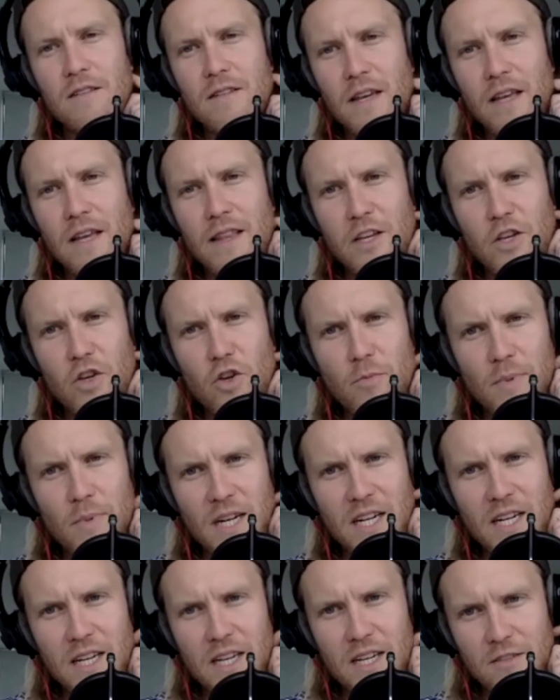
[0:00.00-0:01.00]
And the
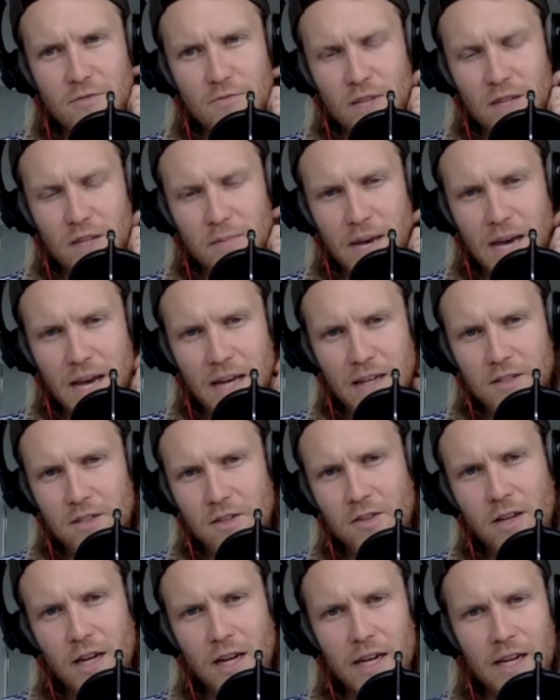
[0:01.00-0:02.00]
humidity is really bad
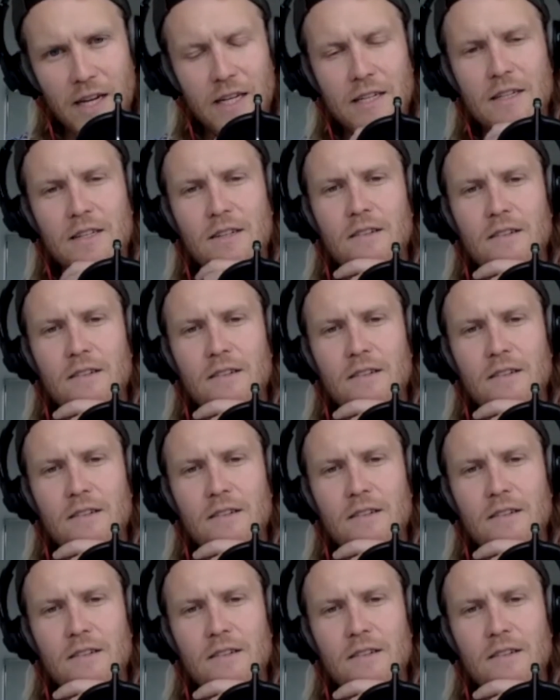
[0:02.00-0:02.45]
too, hey?